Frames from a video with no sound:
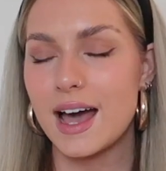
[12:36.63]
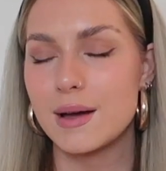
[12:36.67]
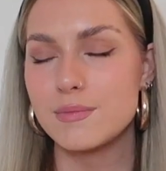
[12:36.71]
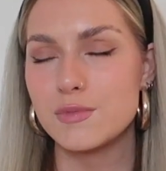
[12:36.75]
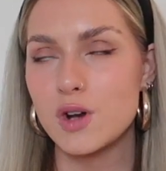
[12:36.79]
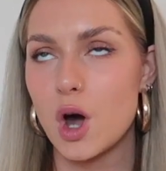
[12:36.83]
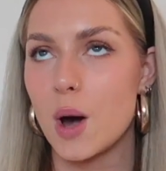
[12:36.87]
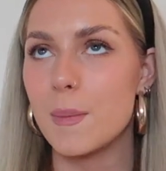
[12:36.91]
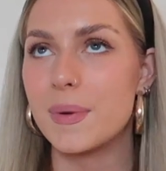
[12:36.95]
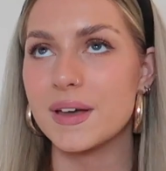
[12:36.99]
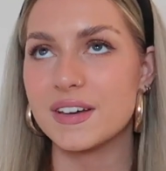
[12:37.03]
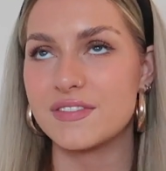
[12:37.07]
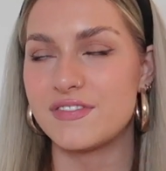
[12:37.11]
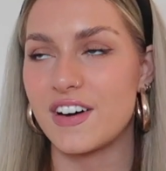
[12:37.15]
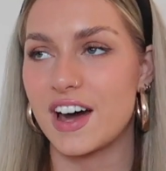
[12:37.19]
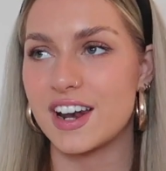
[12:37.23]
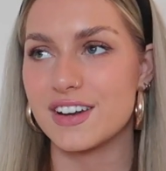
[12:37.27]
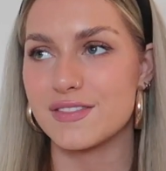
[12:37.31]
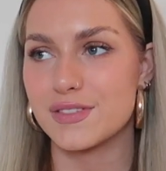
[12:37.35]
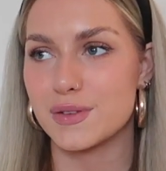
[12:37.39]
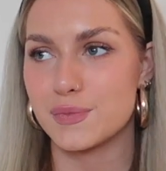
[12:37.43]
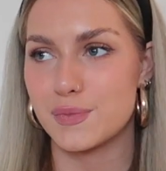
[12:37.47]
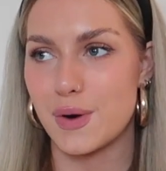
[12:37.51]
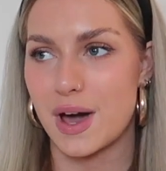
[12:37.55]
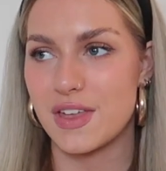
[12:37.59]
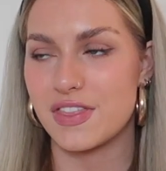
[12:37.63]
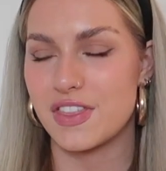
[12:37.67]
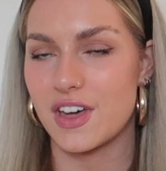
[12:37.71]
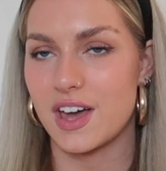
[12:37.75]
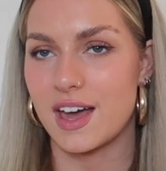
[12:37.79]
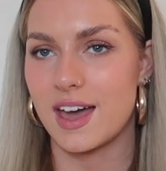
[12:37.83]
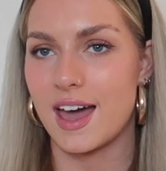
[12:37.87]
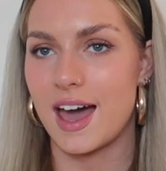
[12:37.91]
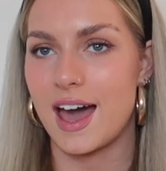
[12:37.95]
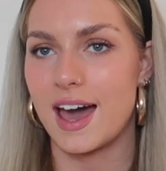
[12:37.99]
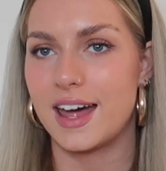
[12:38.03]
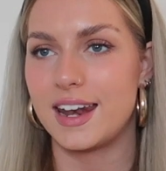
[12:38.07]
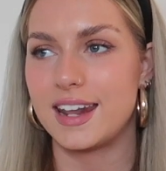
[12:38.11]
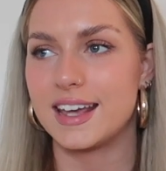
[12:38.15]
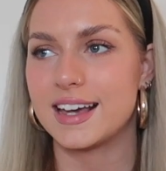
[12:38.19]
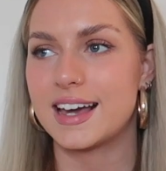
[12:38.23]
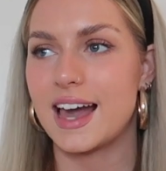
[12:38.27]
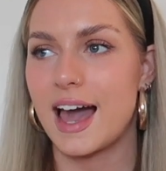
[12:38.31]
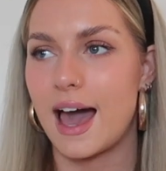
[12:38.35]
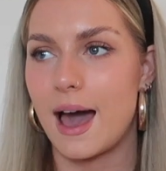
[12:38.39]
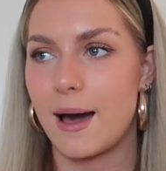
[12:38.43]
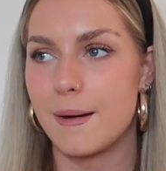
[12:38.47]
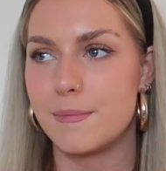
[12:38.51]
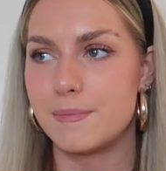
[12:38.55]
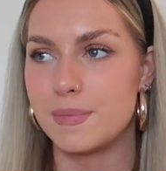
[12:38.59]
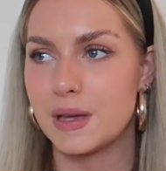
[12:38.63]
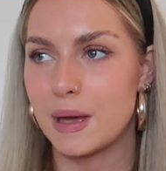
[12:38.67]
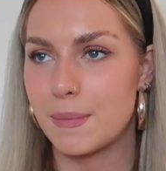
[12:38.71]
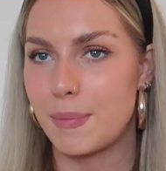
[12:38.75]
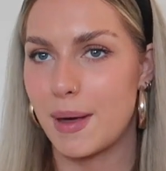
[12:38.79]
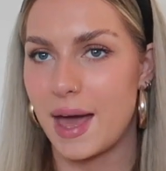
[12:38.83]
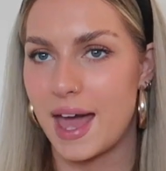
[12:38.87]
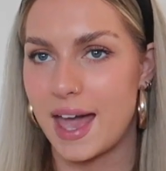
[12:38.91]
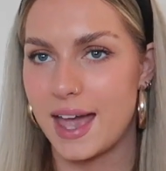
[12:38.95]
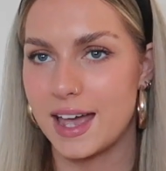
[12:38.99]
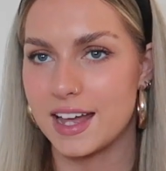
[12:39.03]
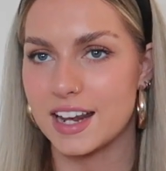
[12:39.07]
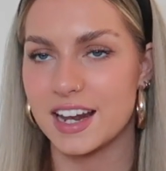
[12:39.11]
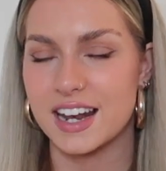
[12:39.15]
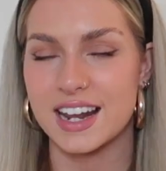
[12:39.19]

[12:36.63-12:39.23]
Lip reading: I'm not a big fan of the weather, and it can be a pain,